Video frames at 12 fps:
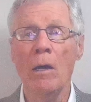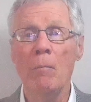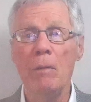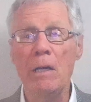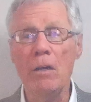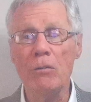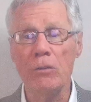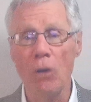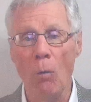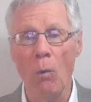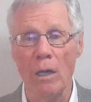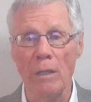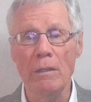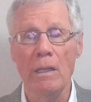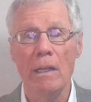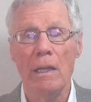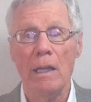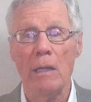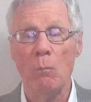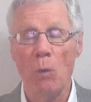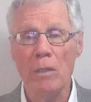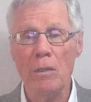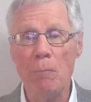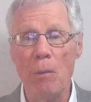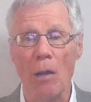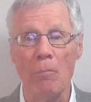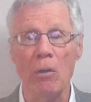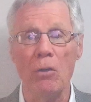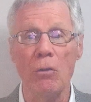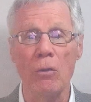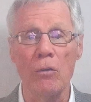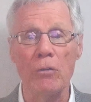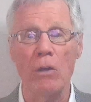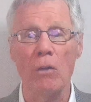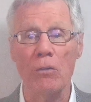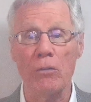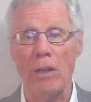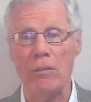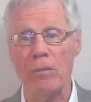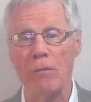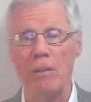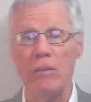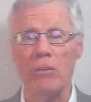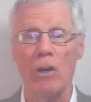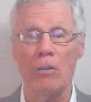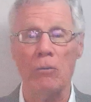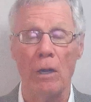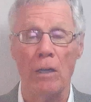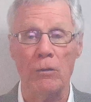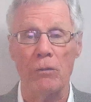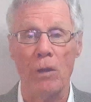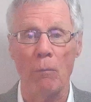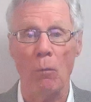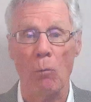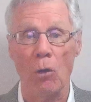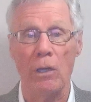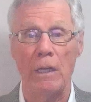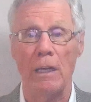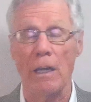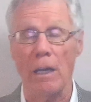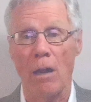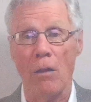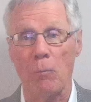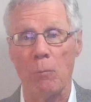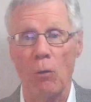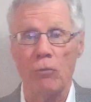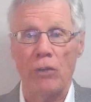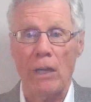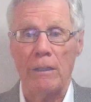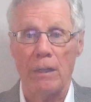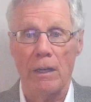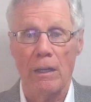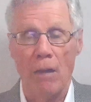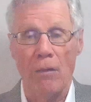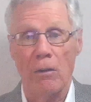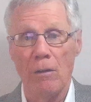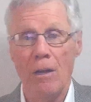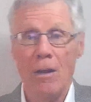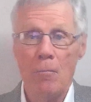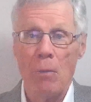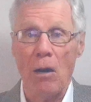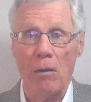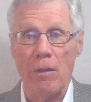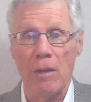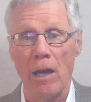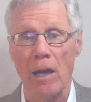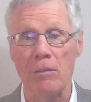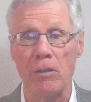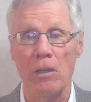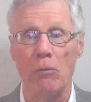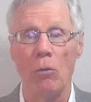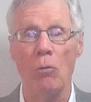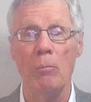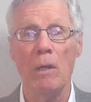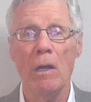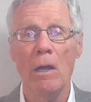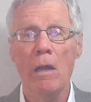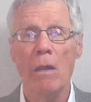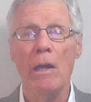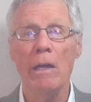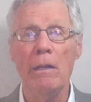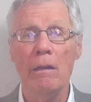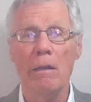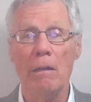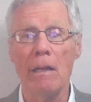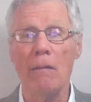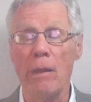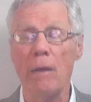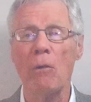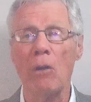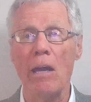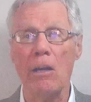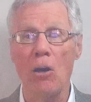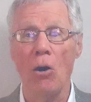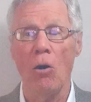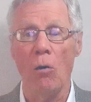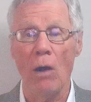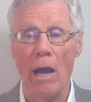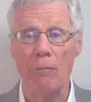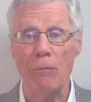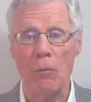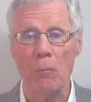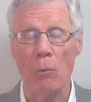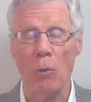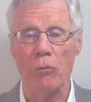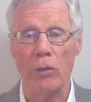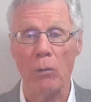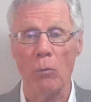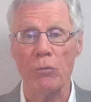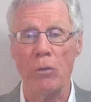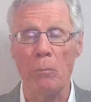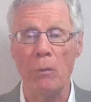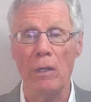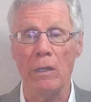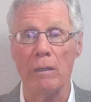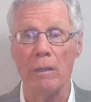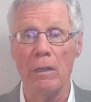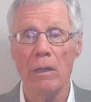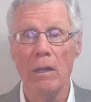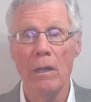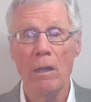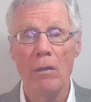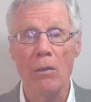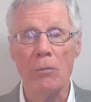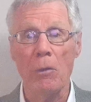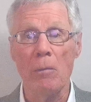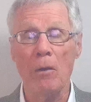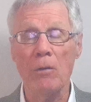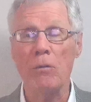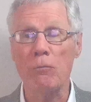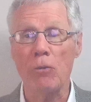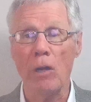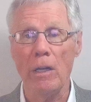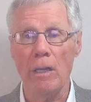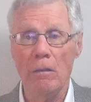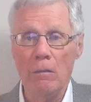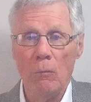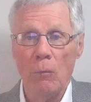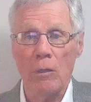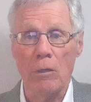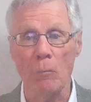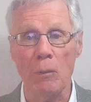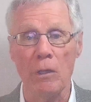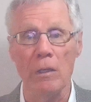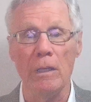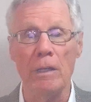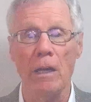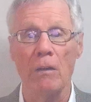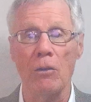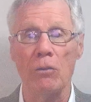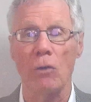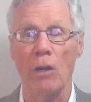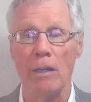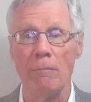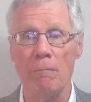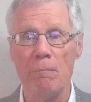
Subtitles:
Because no one in one department knew the skill sets of these contractors that were working in another project in another part of the IT group, they were let go after the project was complete. The 3 months of training went completely down the drain.